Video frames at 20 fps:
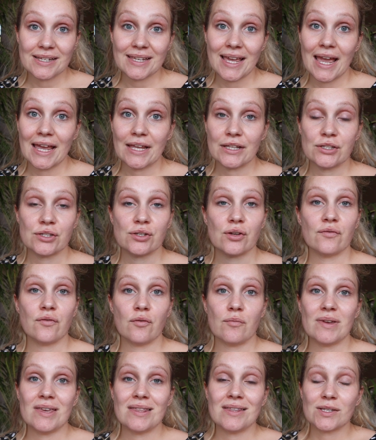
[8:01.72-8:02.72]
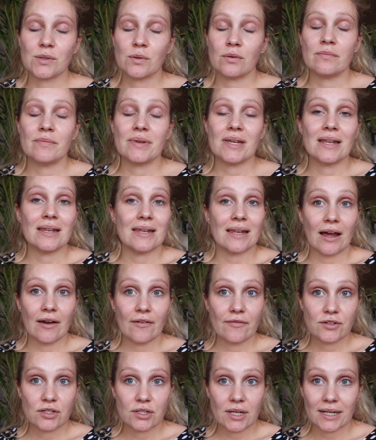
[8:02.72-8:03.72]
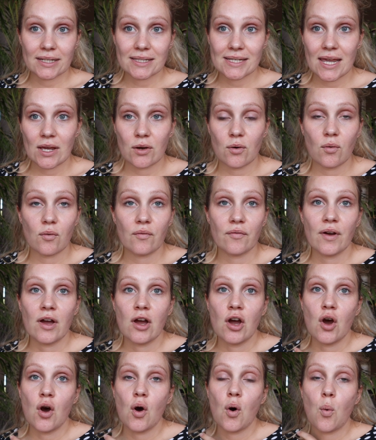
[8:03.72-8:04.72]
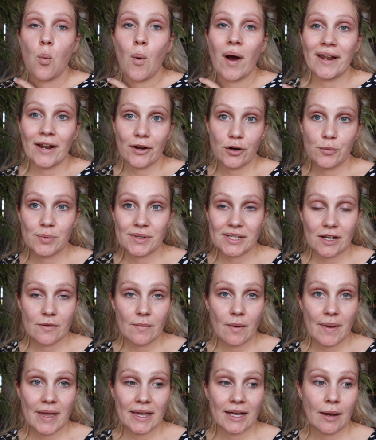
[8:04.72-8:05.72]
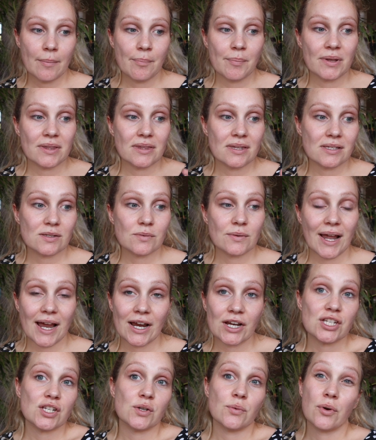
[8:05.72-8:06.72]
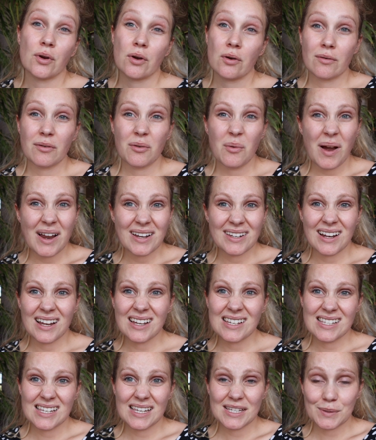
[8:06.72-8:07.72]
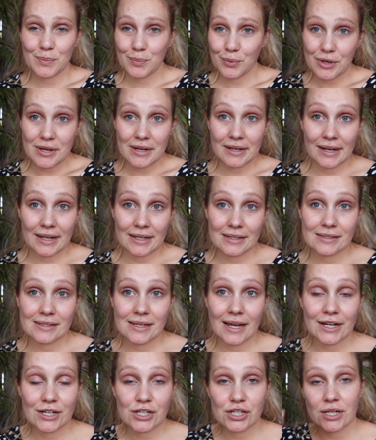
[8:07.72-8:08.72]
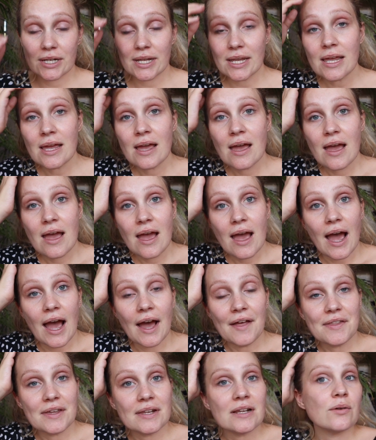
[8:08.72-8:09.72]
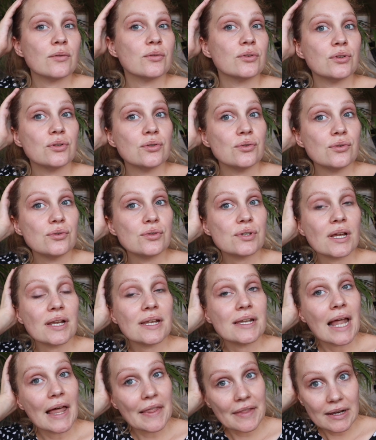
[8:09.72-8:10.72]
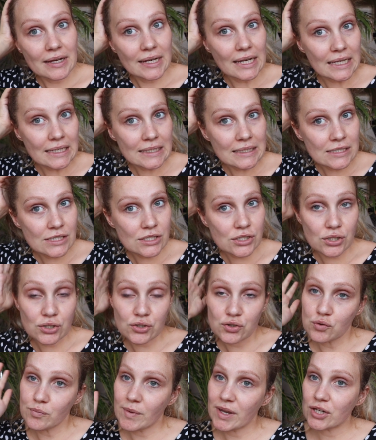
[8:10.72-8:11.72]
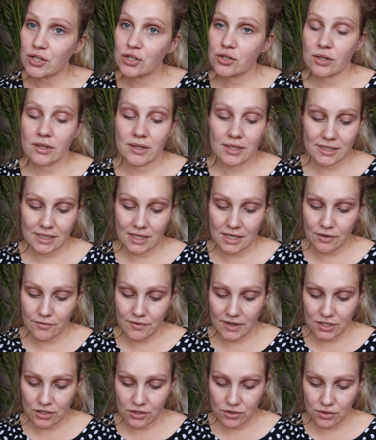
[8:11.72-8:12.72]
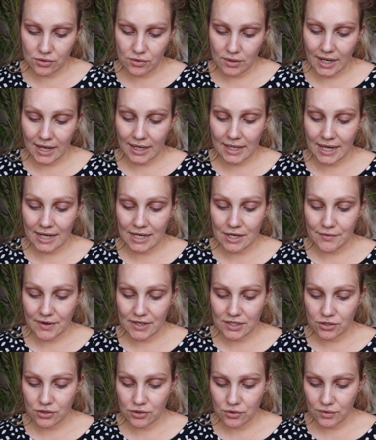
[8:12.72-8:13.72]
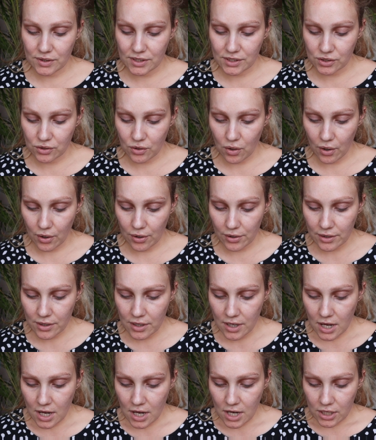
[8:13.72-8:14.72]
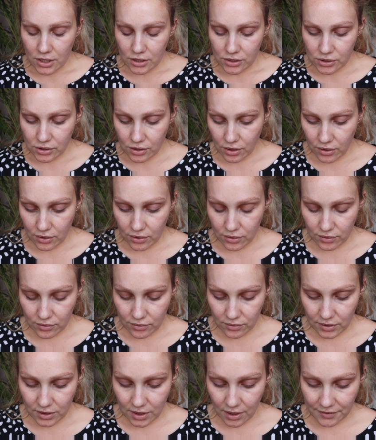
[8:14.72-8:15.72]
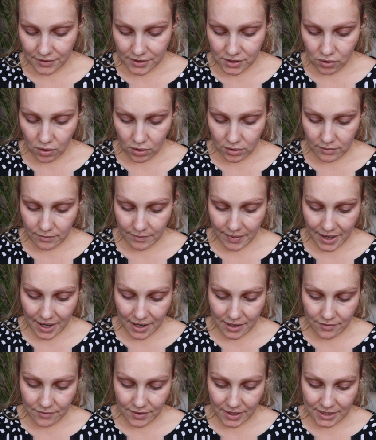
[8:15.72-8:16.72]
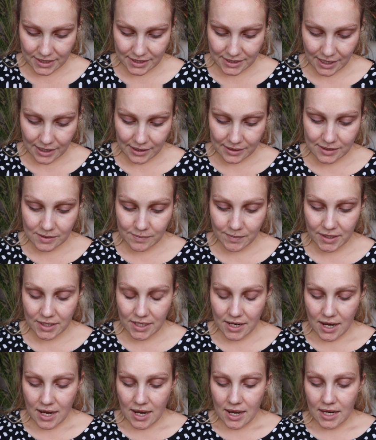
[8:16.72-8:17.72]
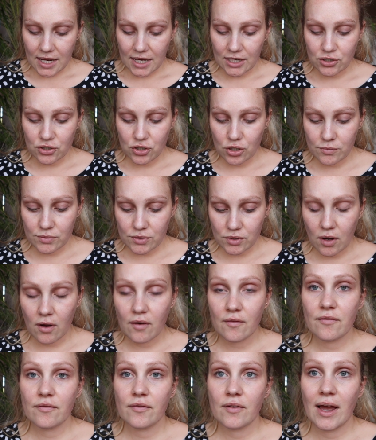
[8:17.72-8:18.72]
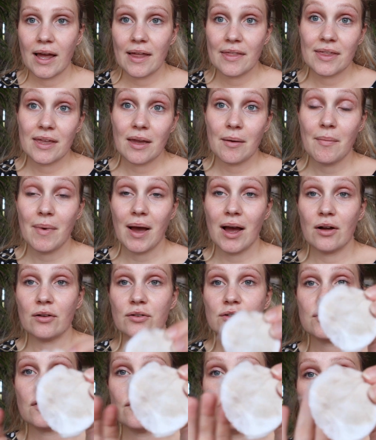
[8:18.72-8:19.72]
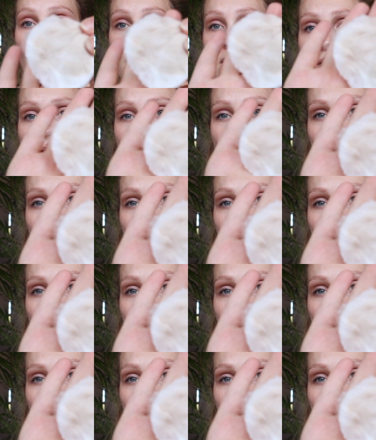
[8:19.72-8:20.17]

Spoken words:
again. So for me, this wouldn't be enough to like take off 100% of my makeup, but this would actually work quite nicely as a pre-cleanse actually. And then I'll use another cleanse just to make sure that there's any residue, like any residue is gone. So yeah, this cotton pad really sucks, but in terms of the amount of product